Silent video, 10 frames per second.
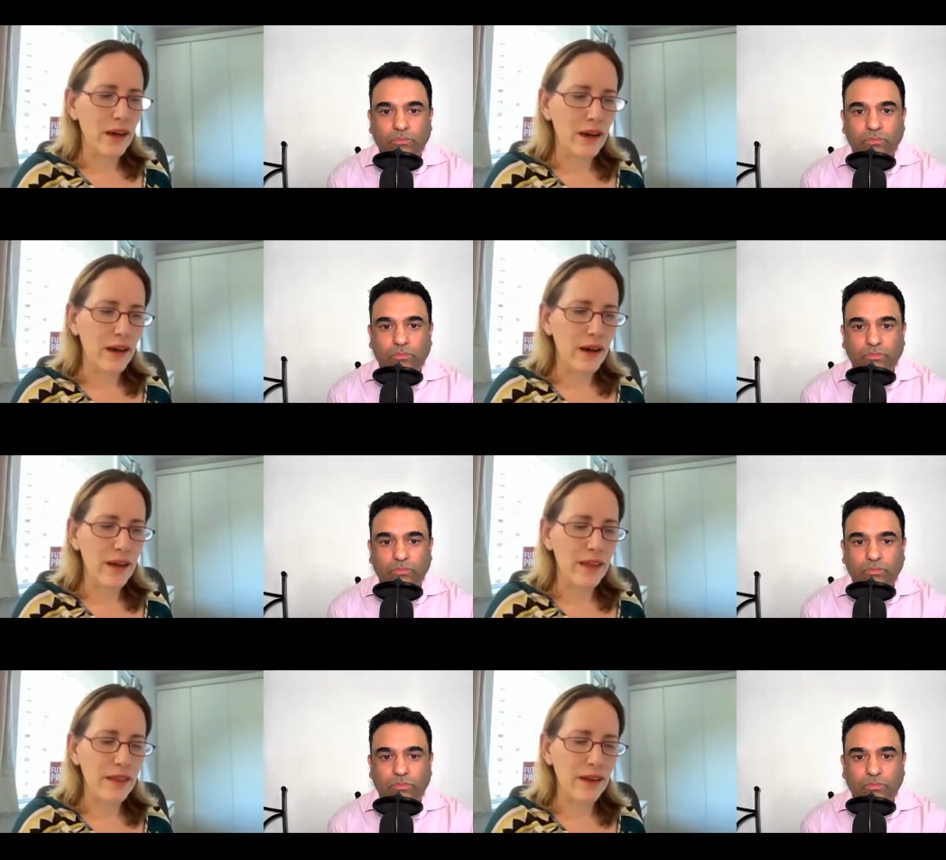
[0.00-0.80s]
Speaker 1: uh,
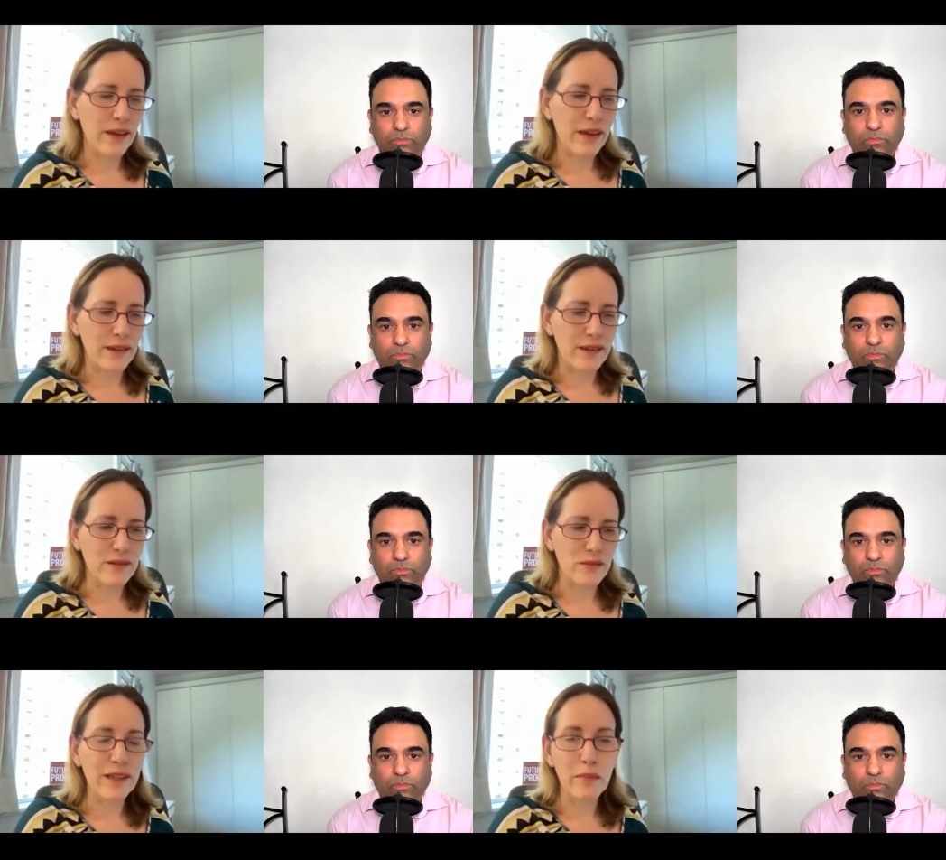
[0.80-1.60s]
I think
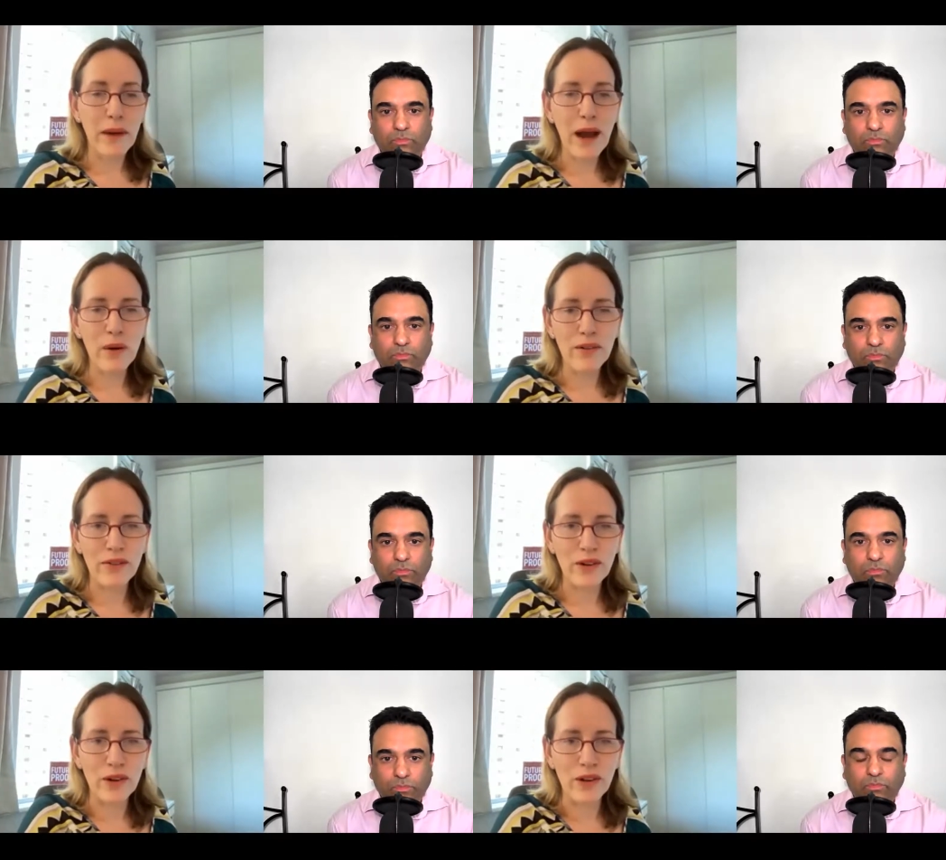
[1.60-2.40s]
is really
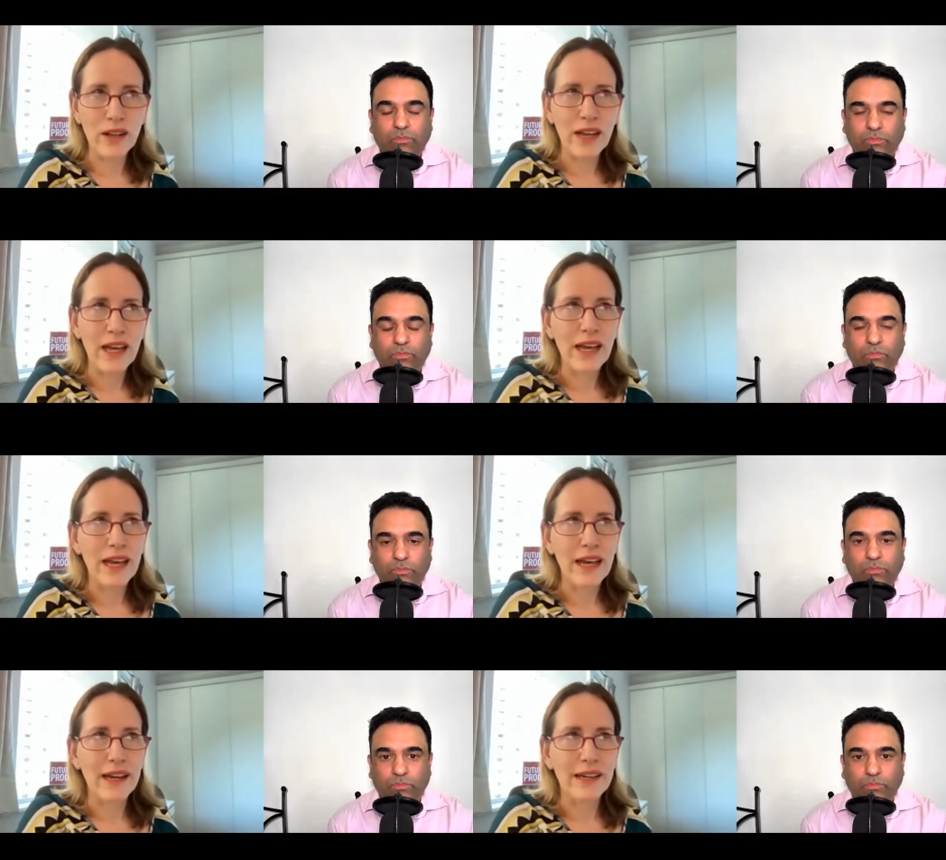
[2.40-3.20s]
powerful.
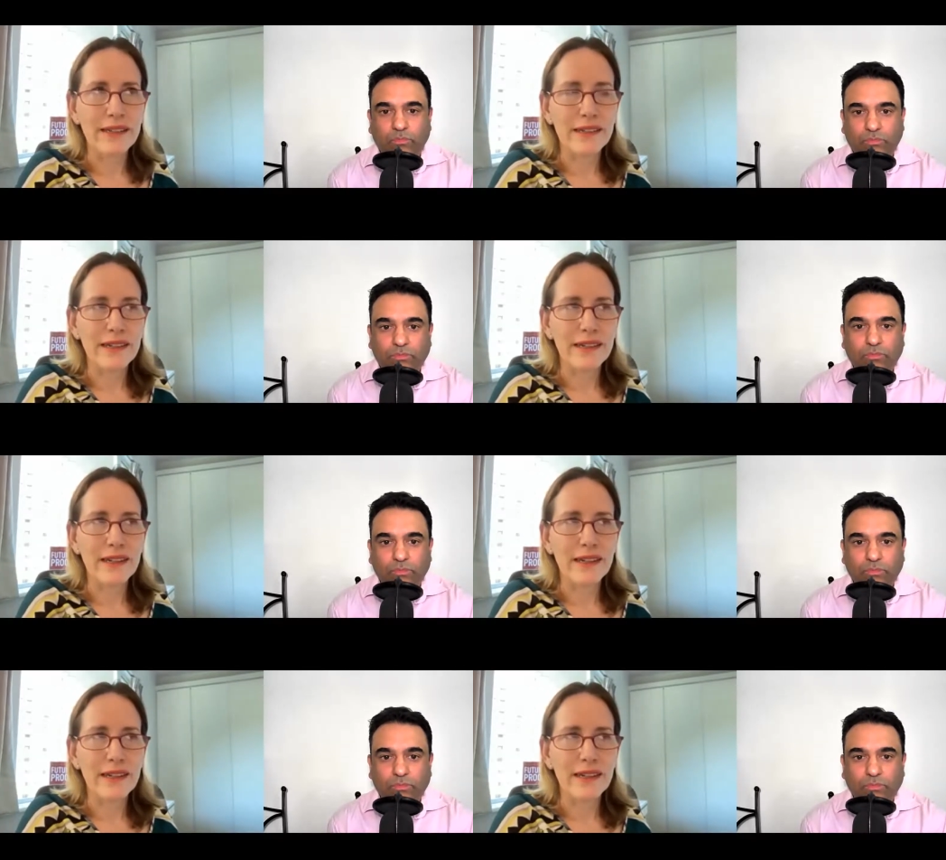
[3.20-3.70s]
And